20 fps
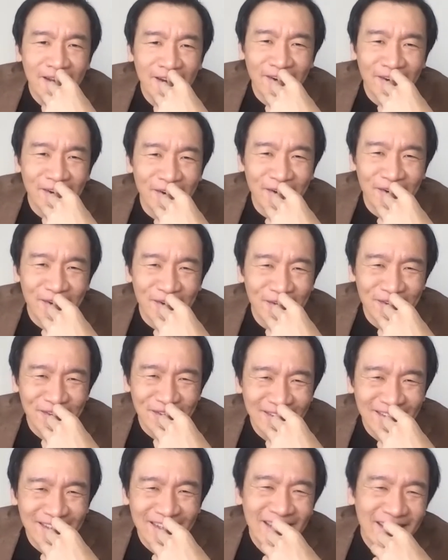You know.
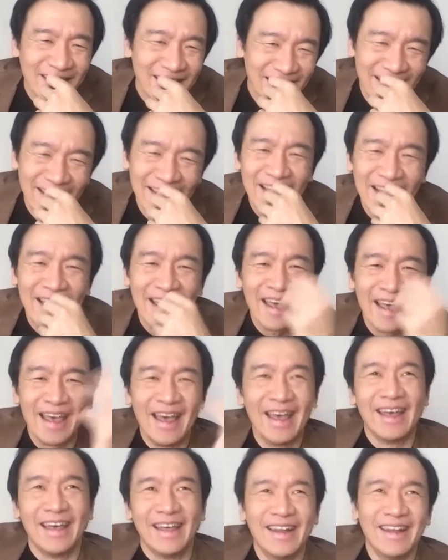
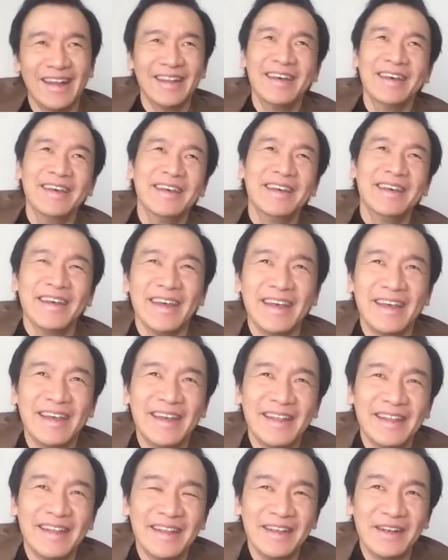and,
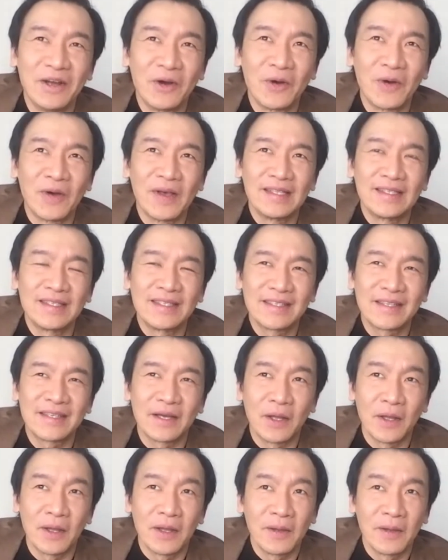and, you know, it's
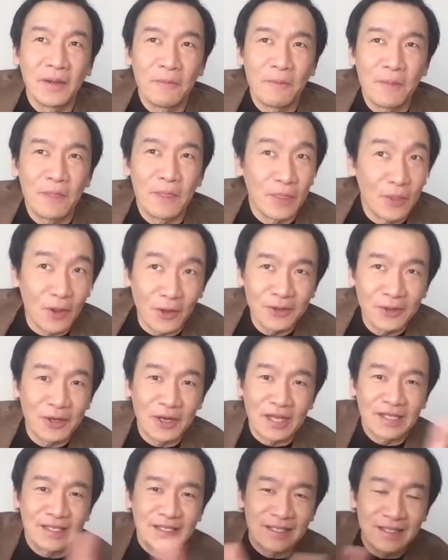uh, not to
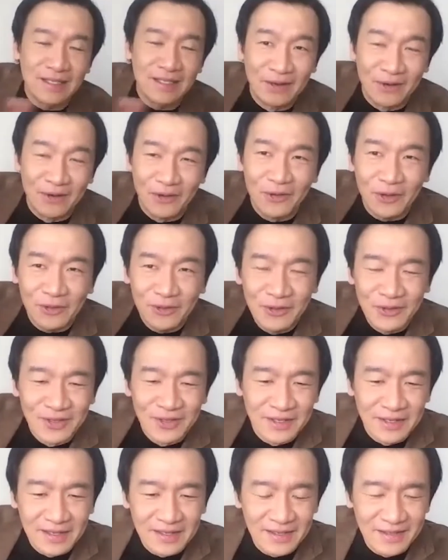the you know not to
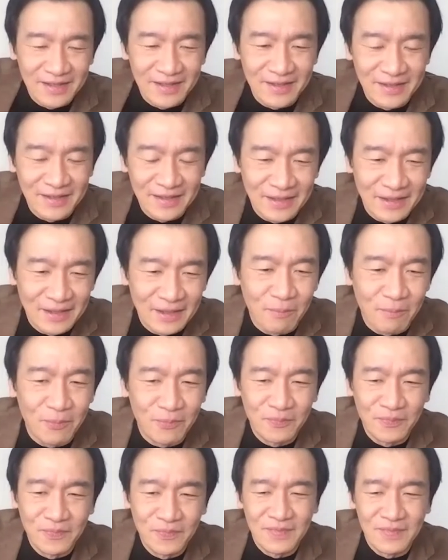the the the, the,
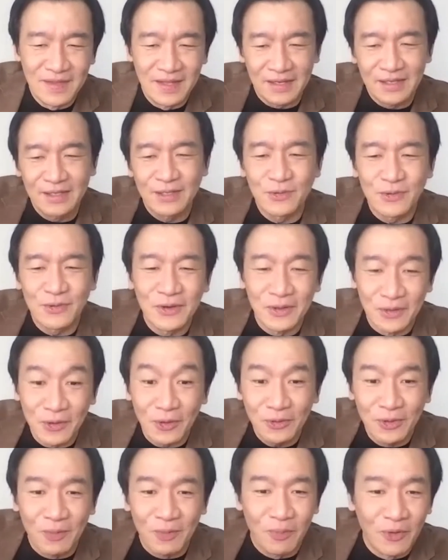the extreme
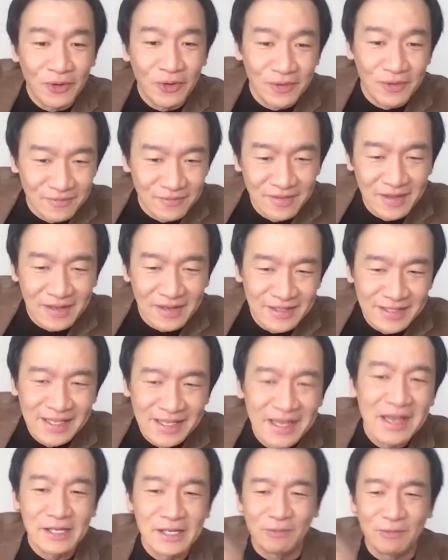not to the point of Nicolas
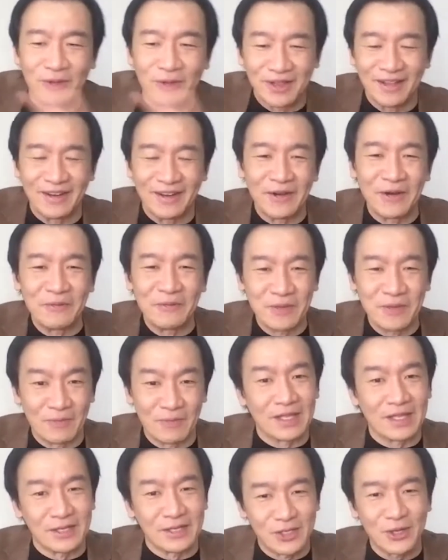Cage, but you know I mean
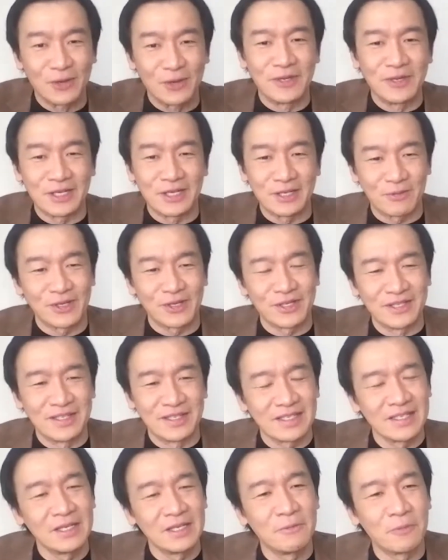like German
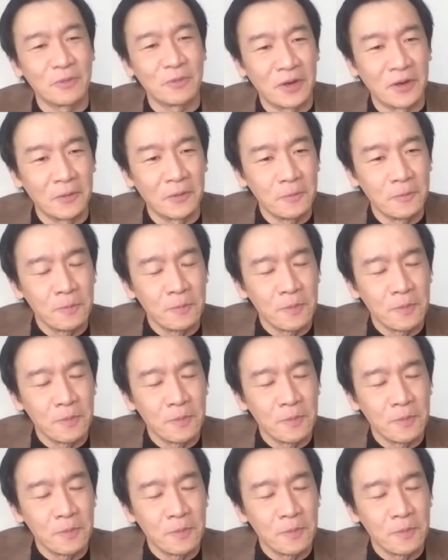expressionist cinema.